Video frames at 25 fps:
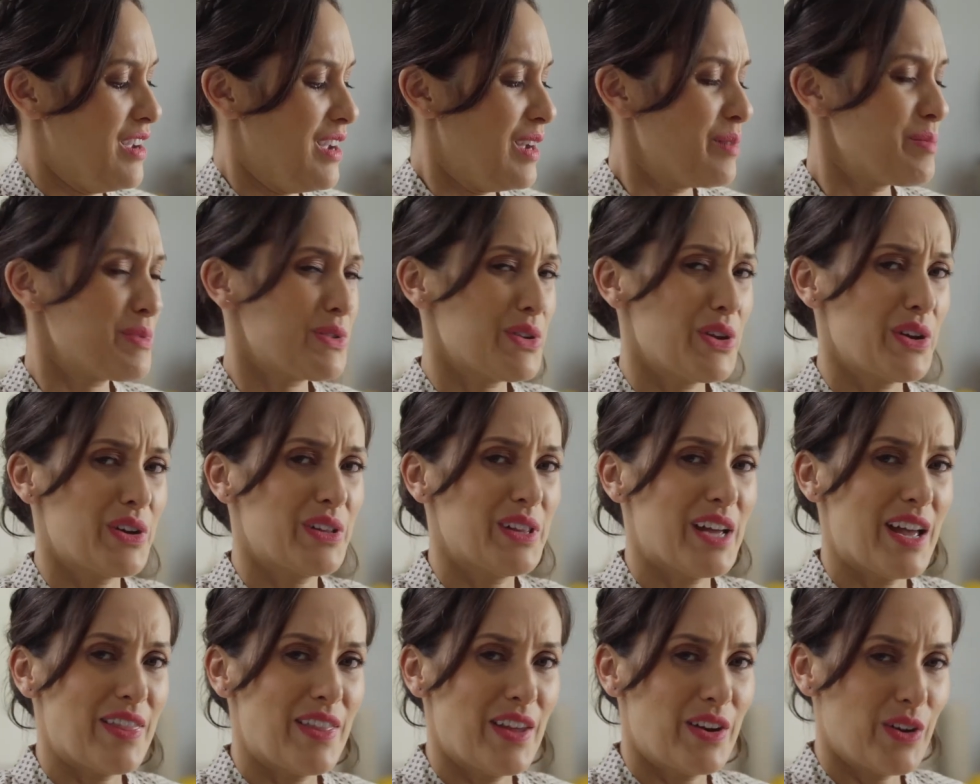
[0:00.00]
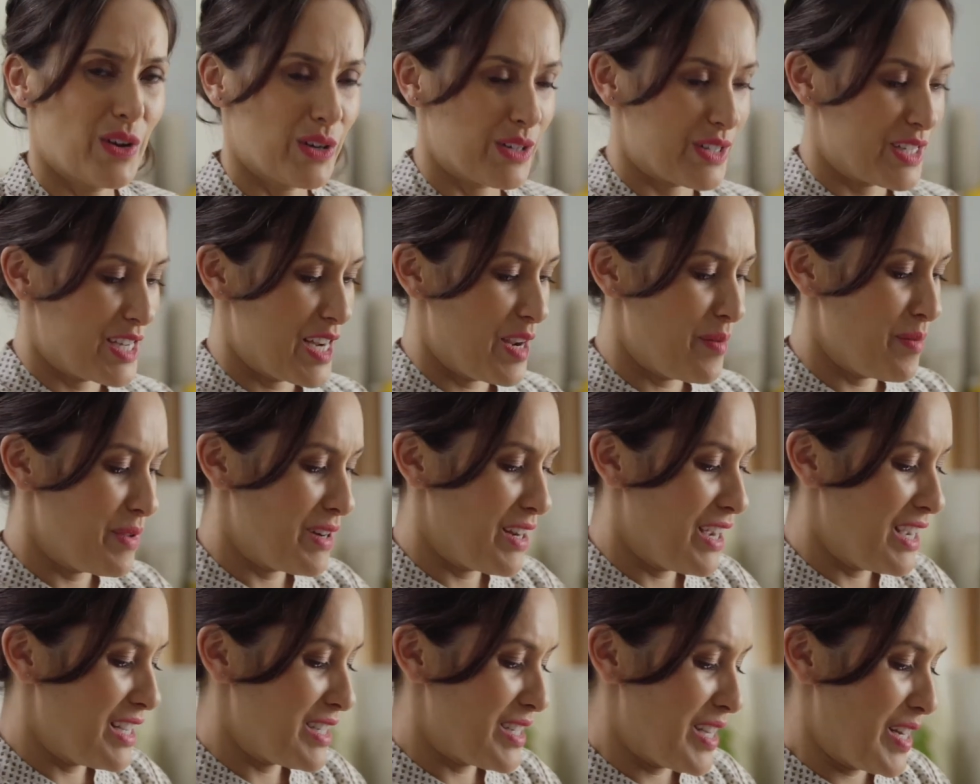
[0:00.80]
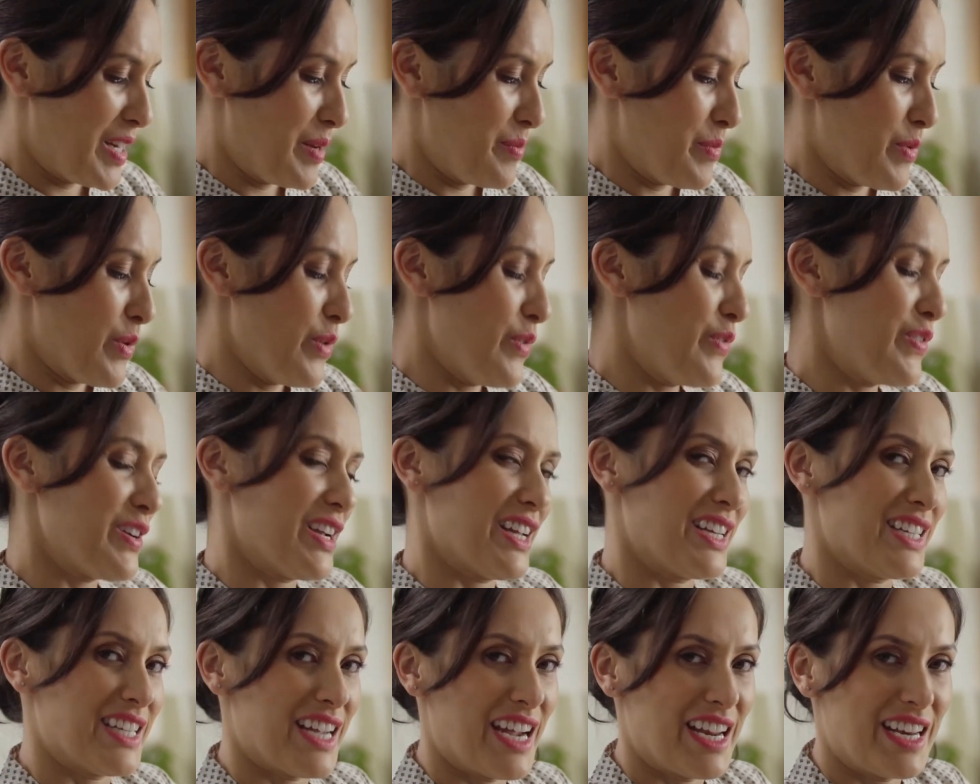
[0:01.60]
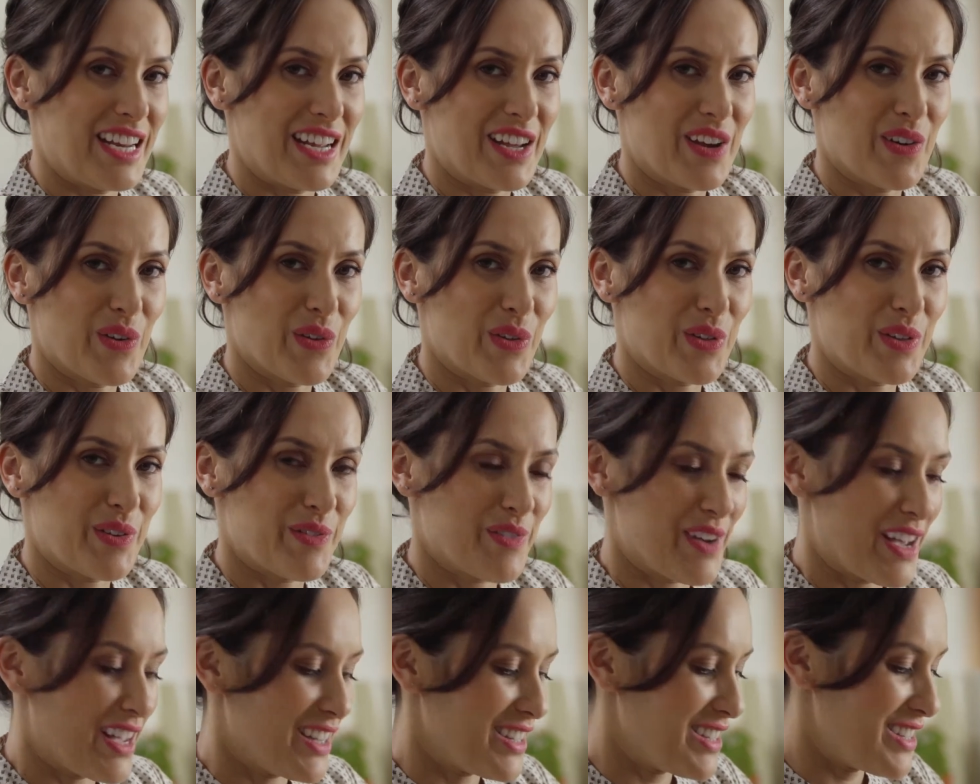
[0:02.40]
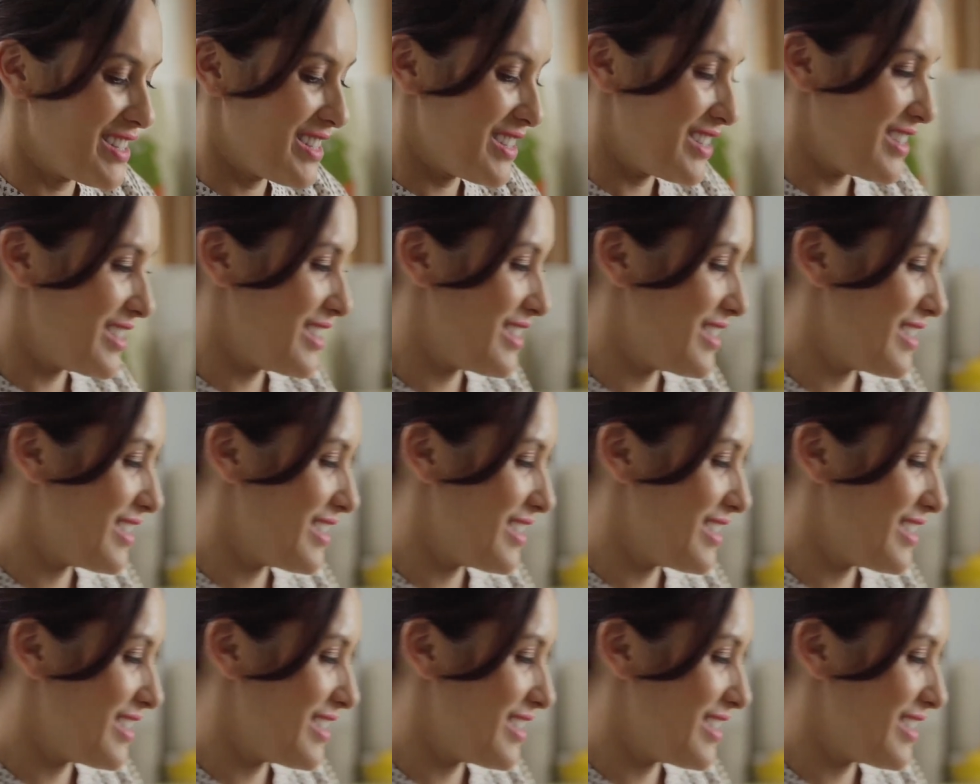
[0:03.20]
I'm so glad they're not demonized anymore for containing healthy fats.